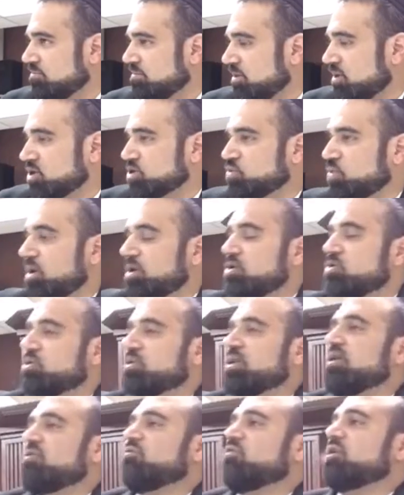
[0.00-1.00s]
Because when you
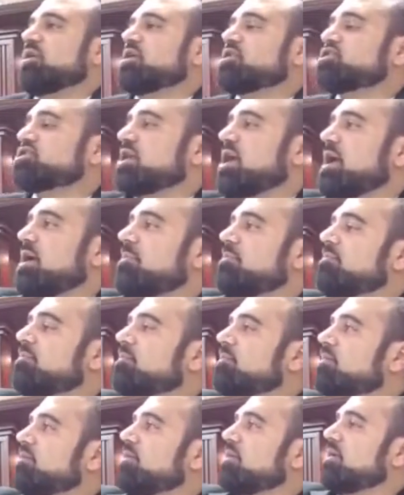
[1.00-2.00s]
live with Hashem
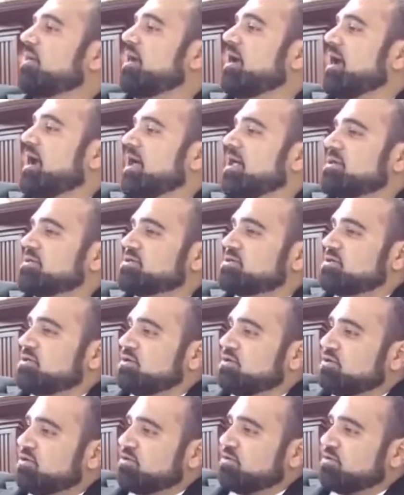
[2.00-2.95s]
as